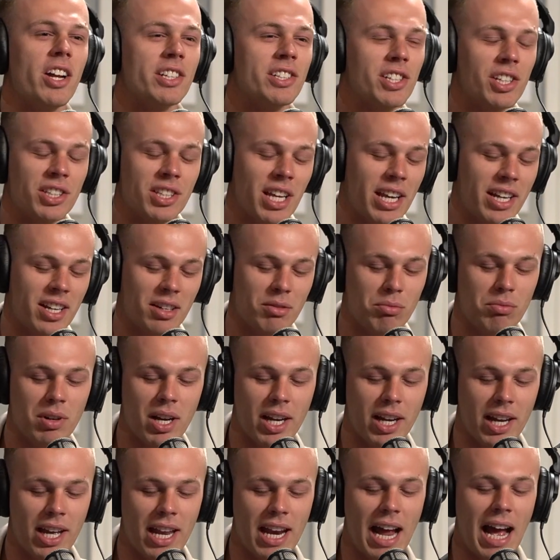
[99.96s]
that's, it's just like a
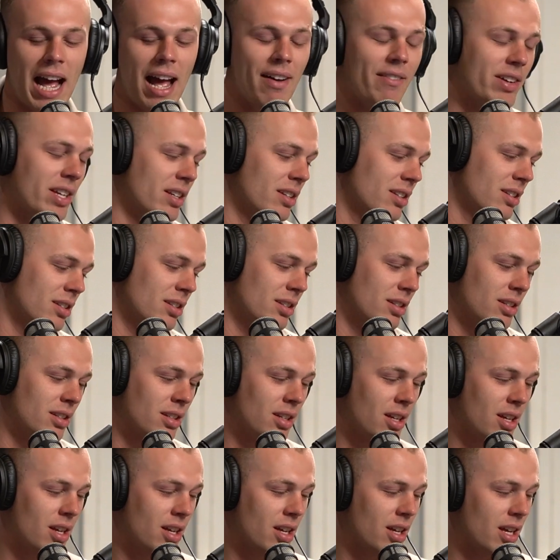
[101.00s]
regular. Yeah. And I haven't
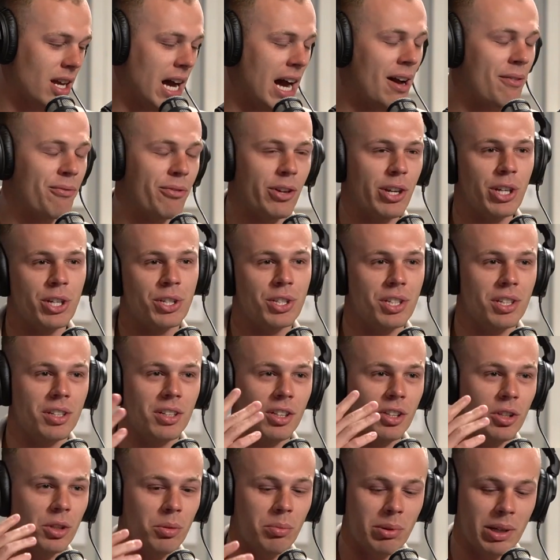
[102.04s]
I finished it a
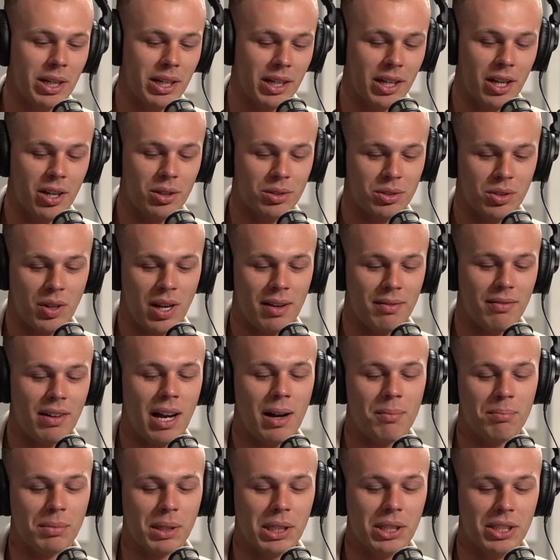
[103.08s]
little bit ago, so I'm
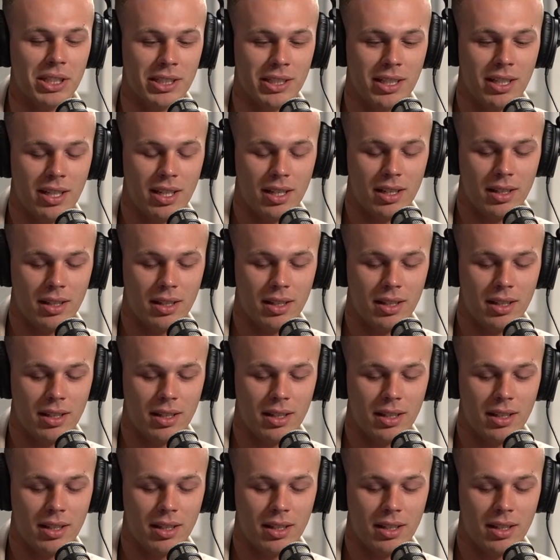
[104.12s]
I'm good.